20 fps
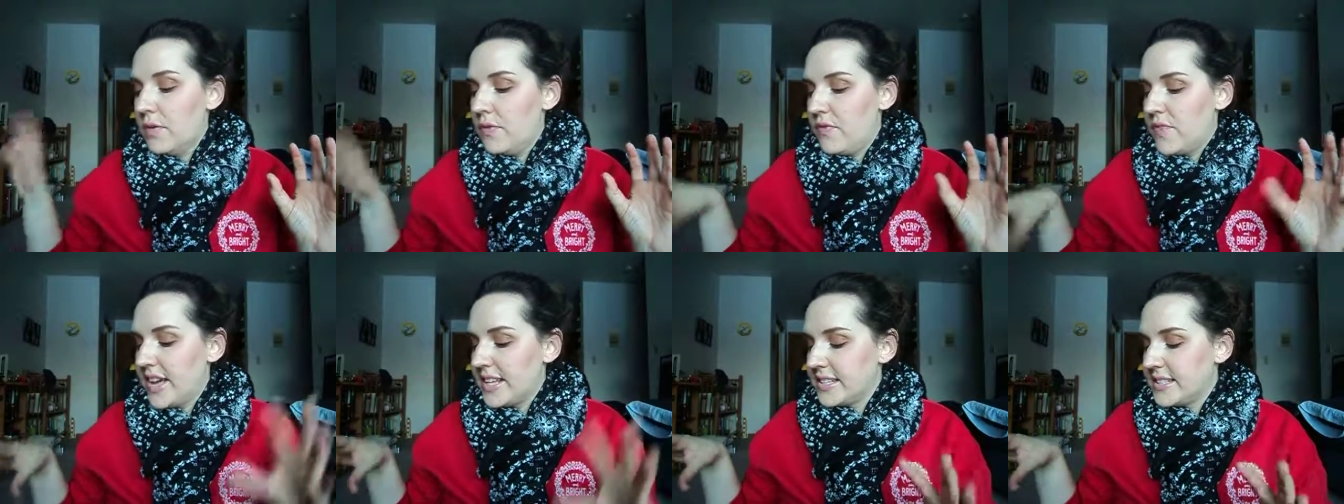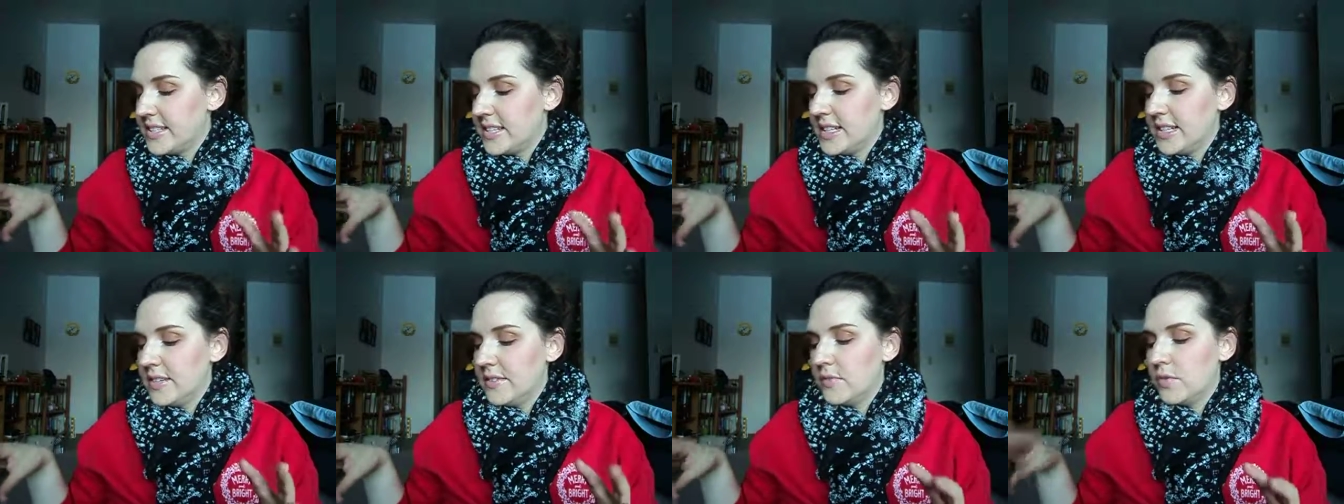
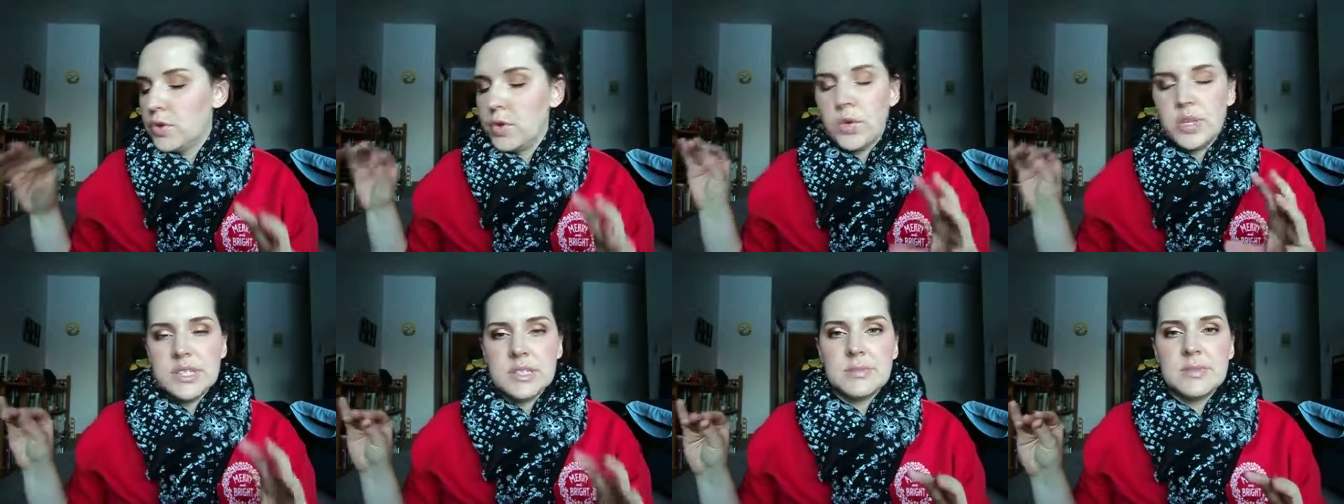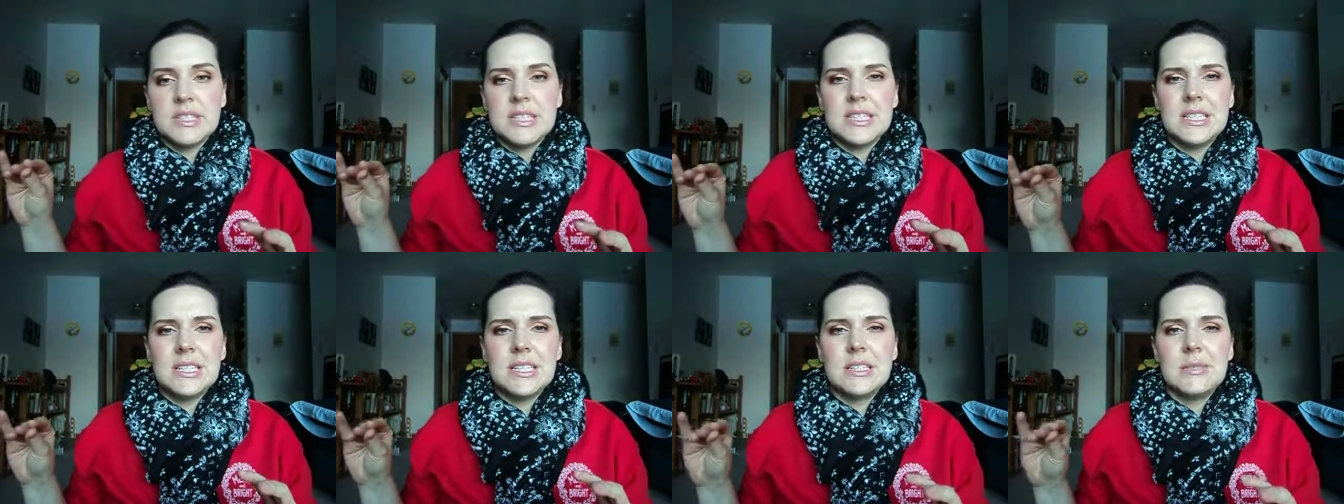festive,
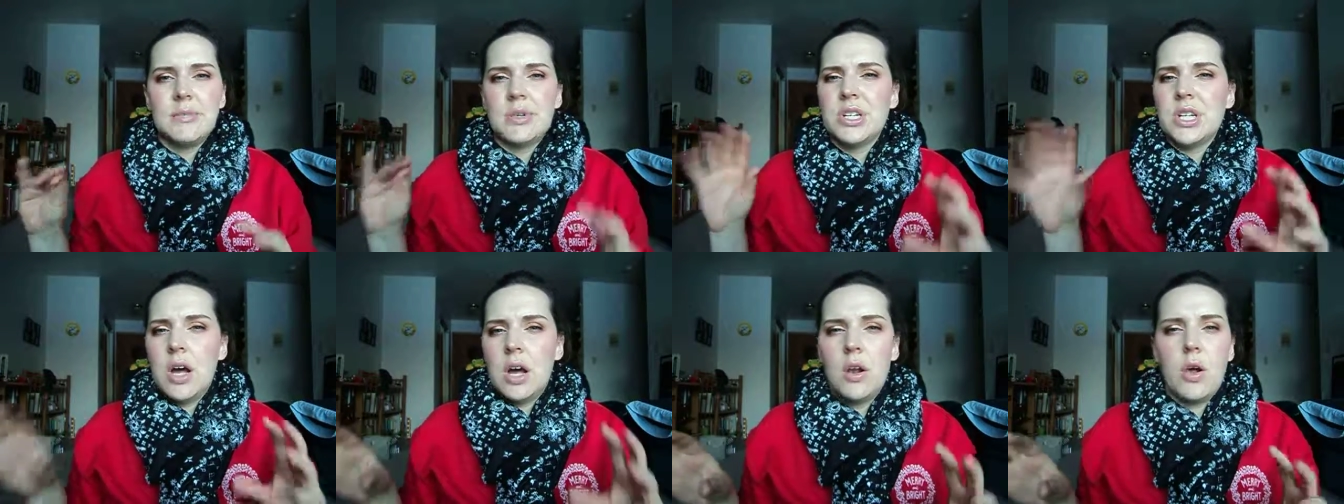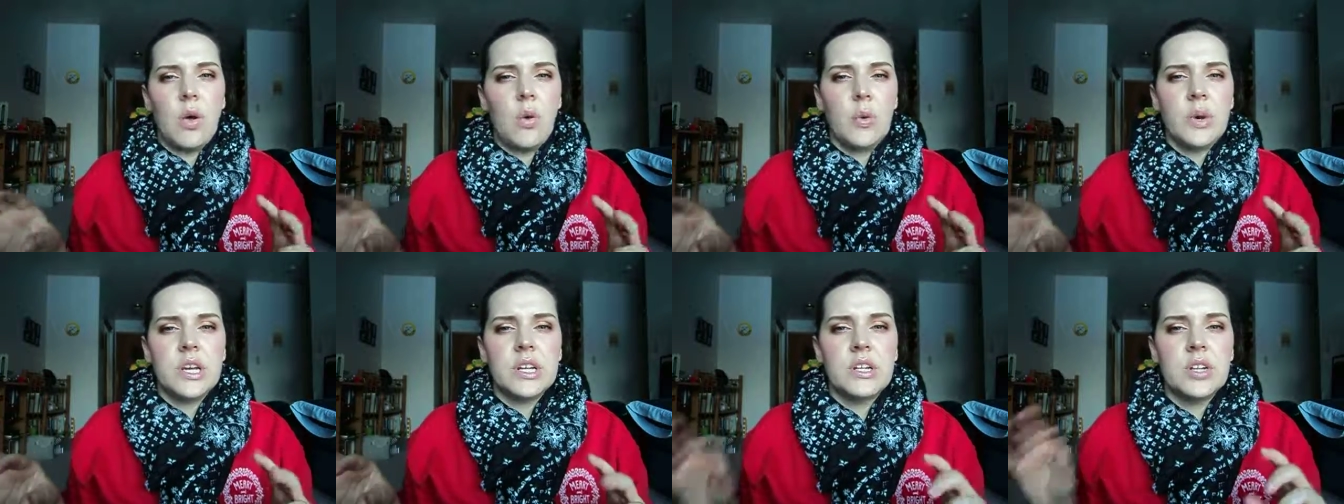Christmassy, but not
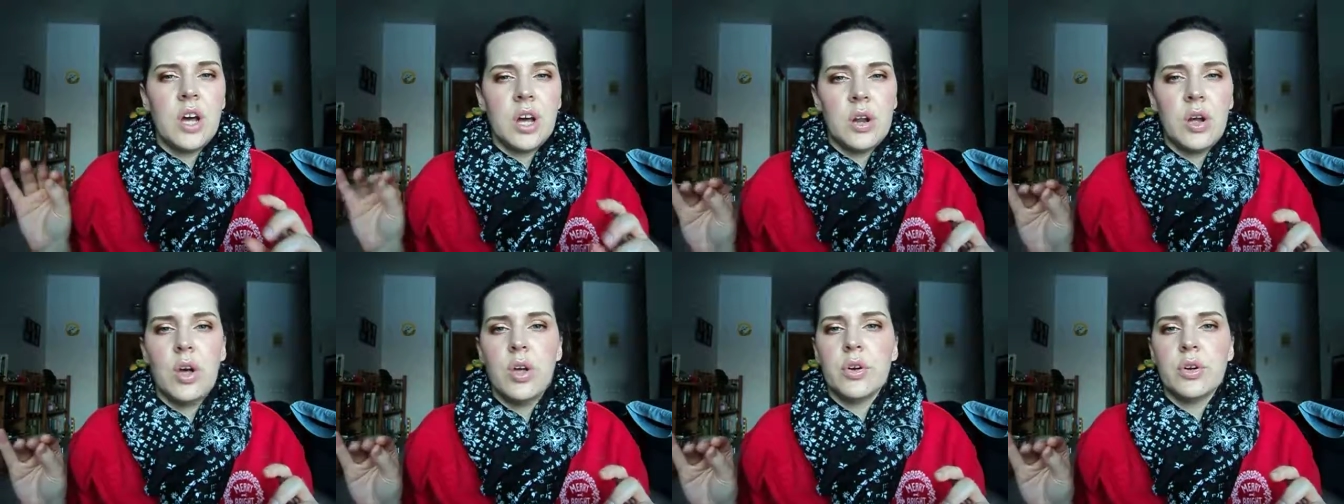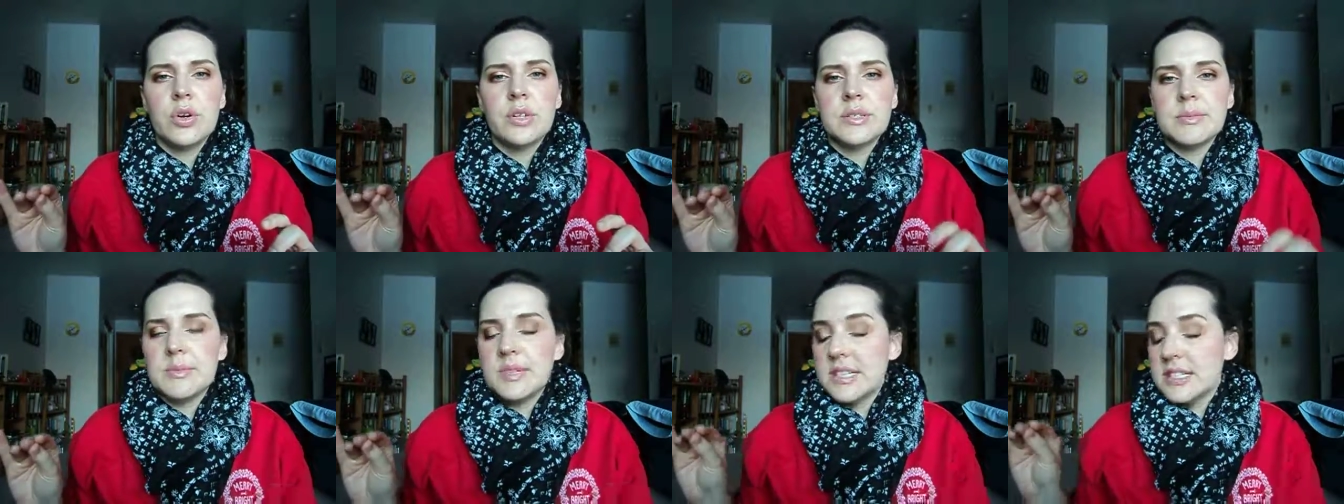all
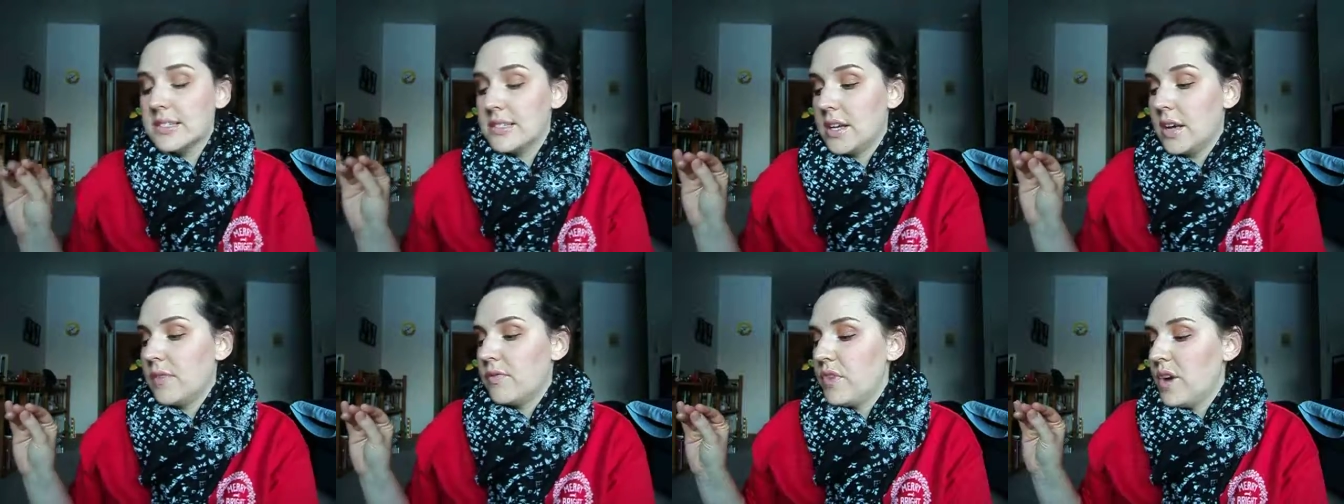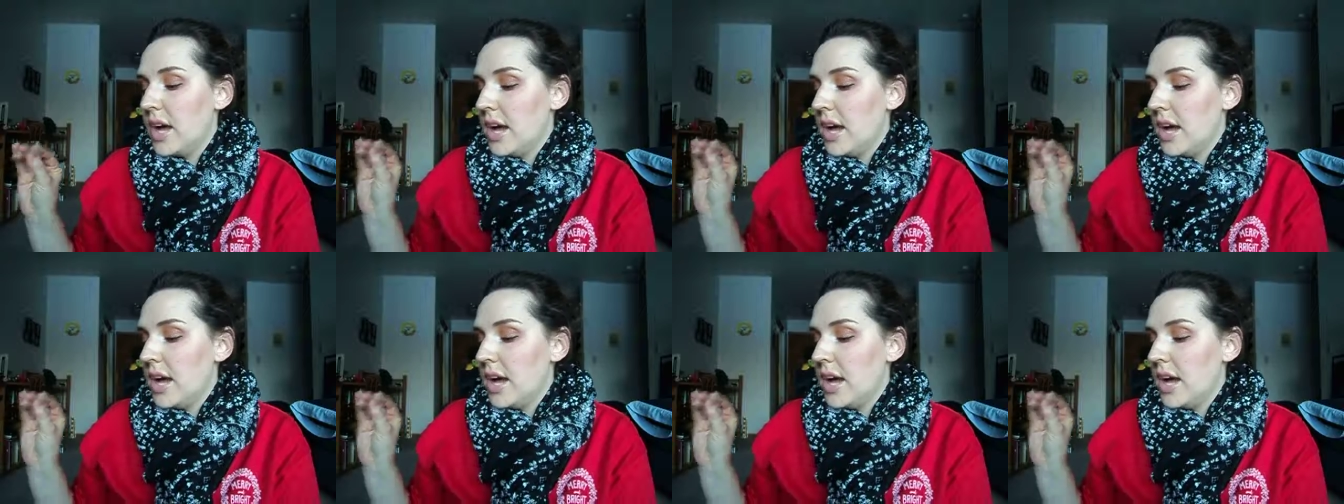Christmas stuff.